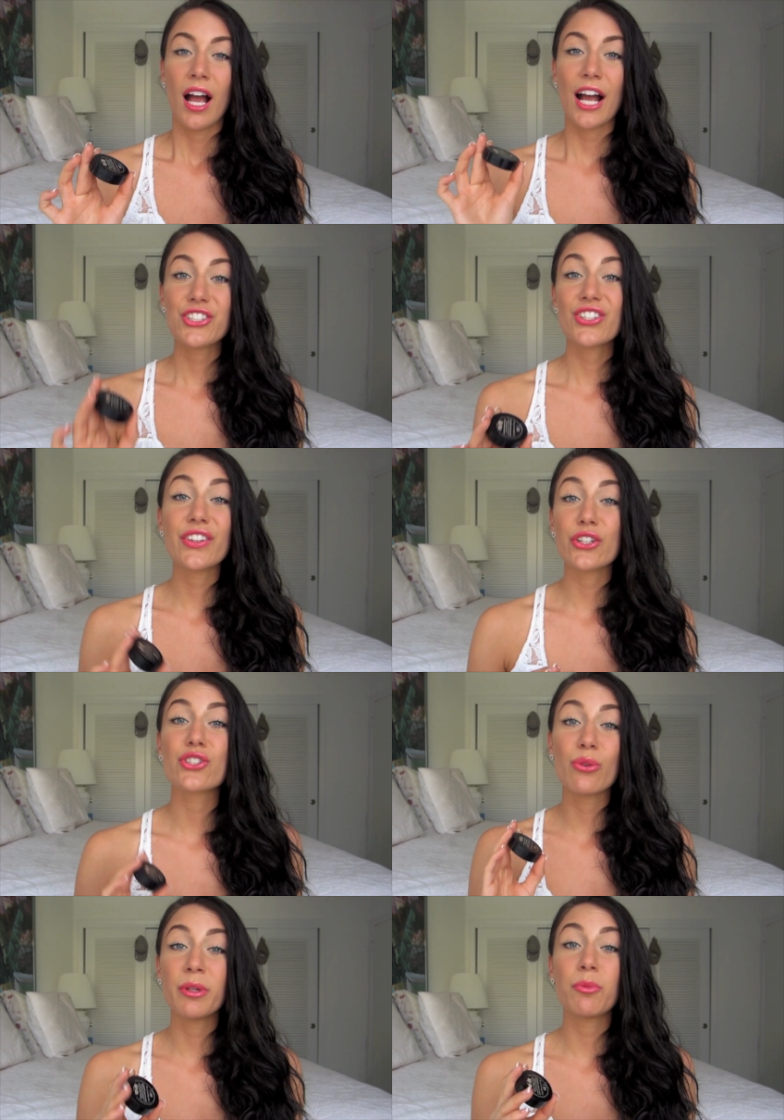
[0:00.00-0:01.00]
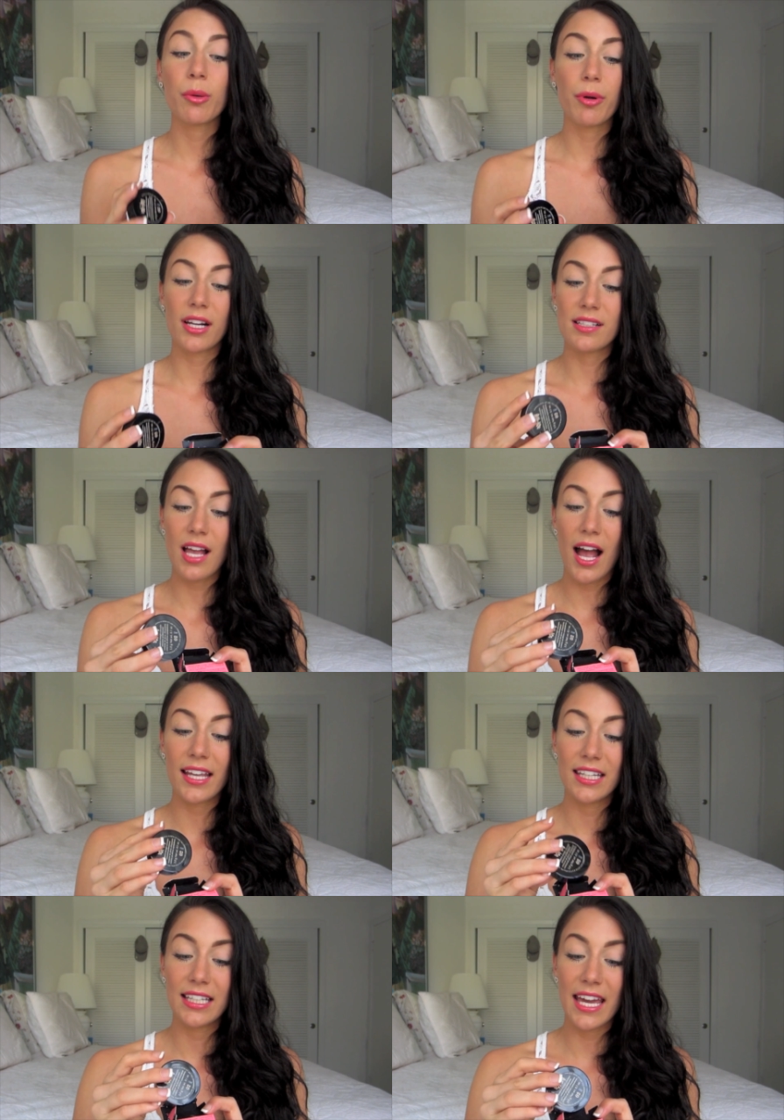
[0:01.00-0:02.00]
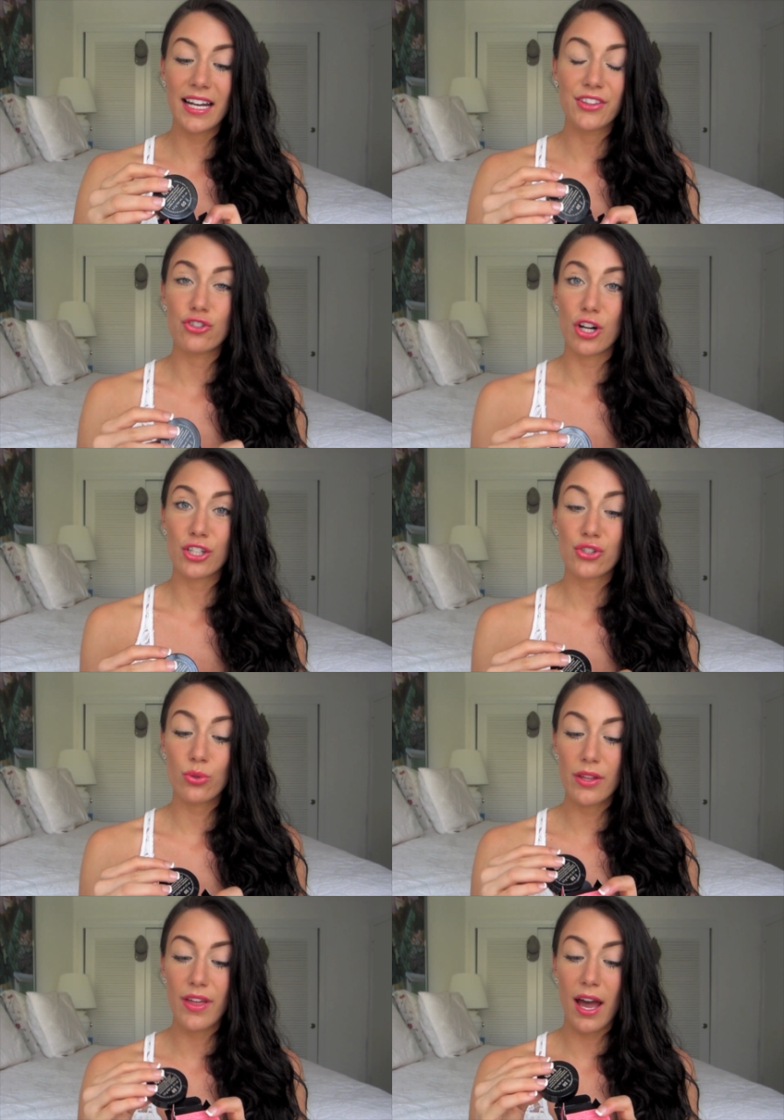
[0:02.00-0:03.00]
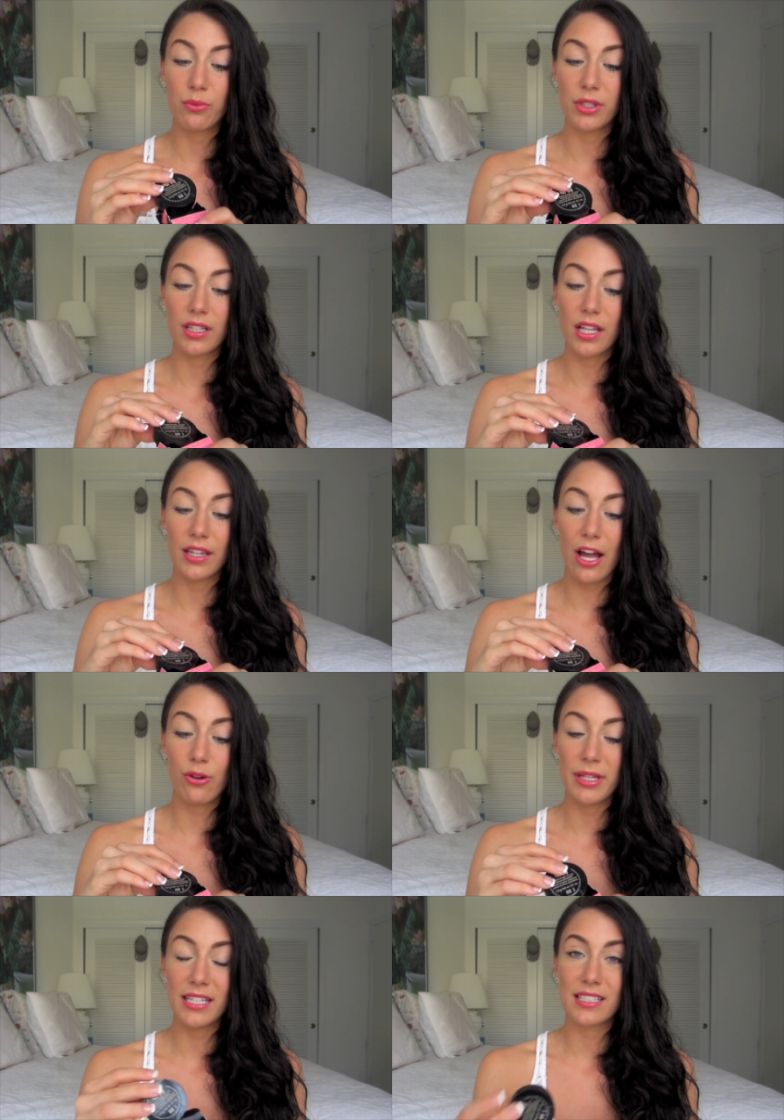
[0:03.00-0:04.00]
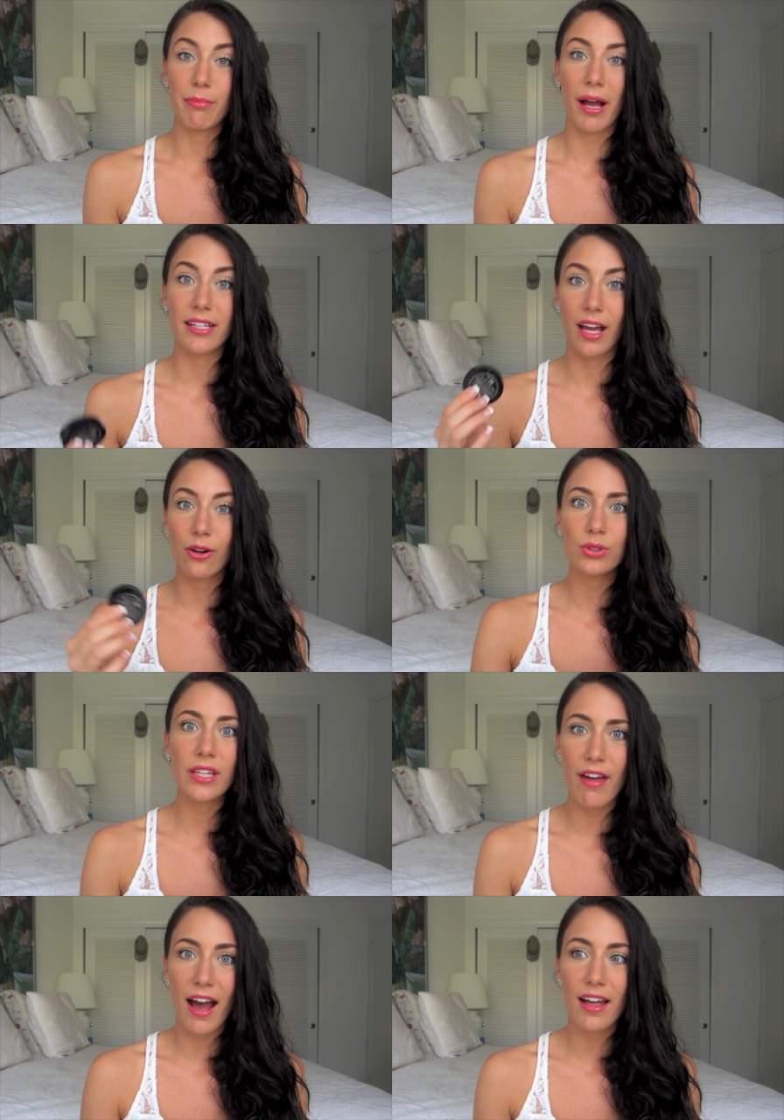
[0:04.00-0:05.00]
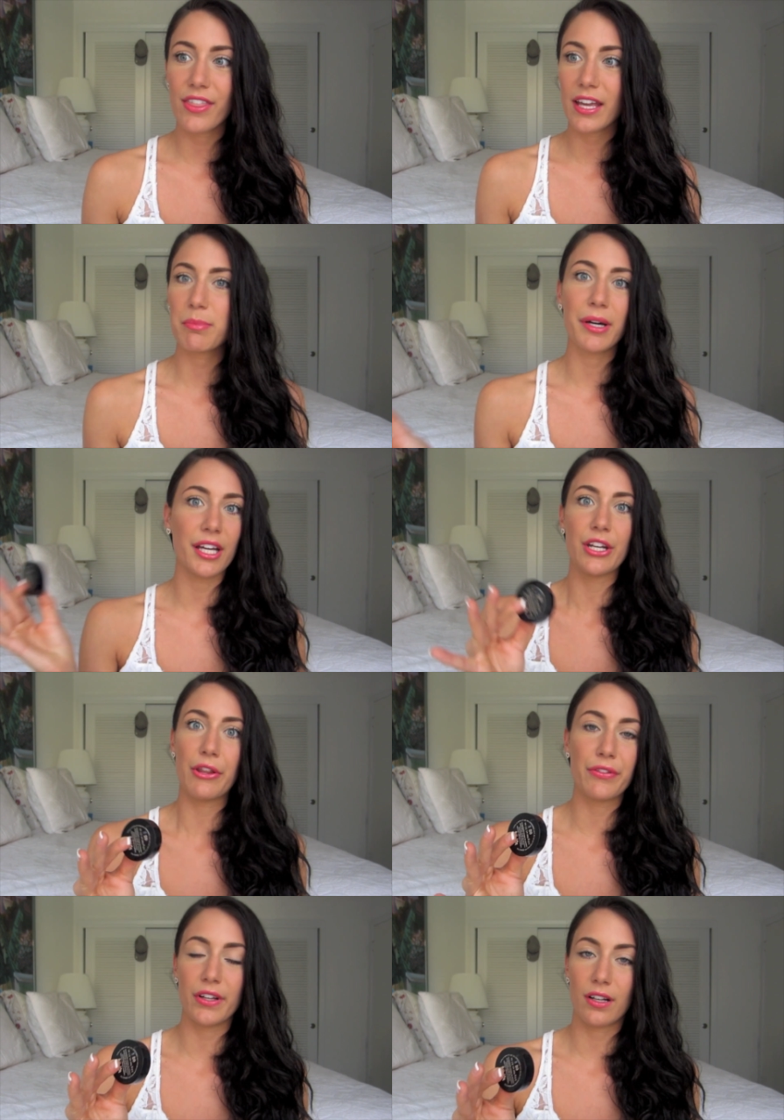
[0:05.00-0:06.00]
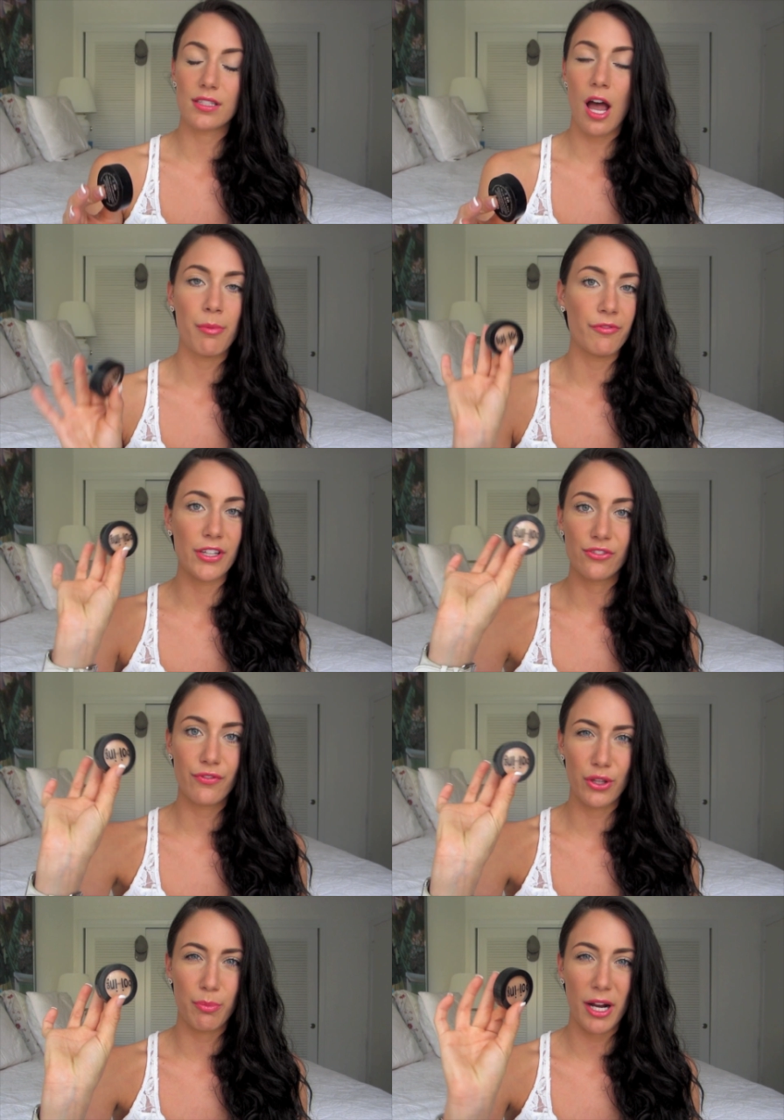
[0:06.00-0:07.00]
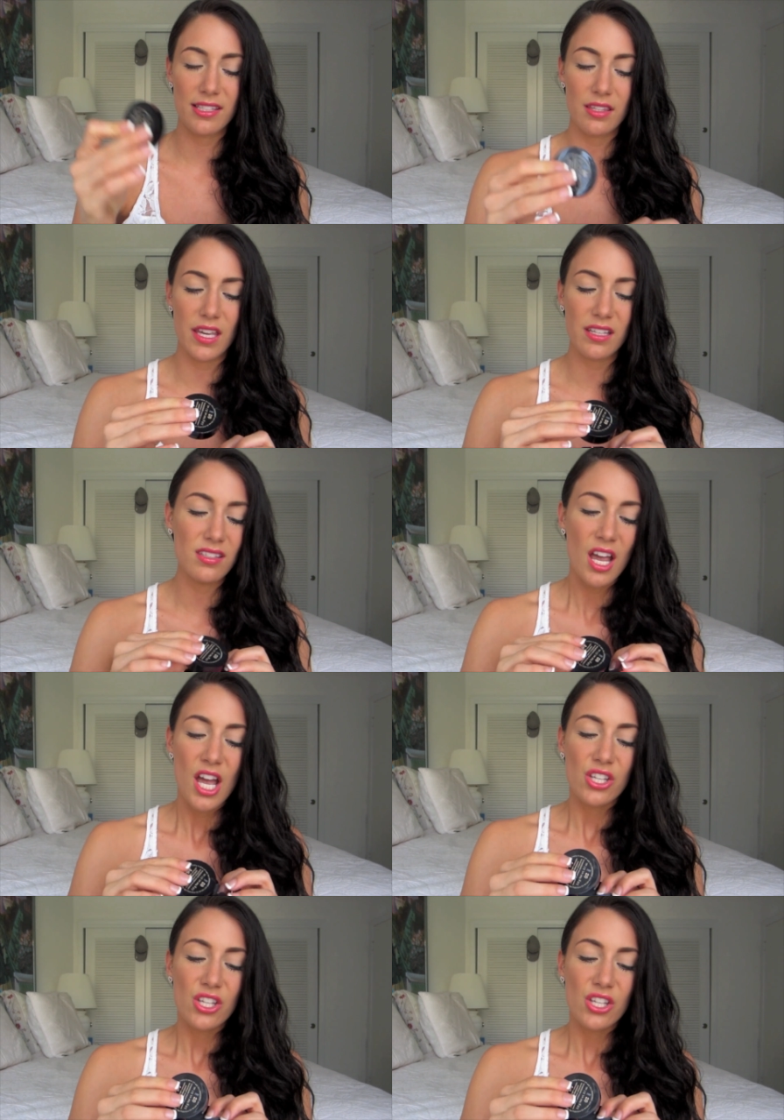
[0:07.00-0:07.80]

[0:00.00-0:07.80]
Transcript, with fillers: I just think there's so many more products I can get at the drugstore that would allow me to buy not only that thing, but another thing on top of it for the price of this.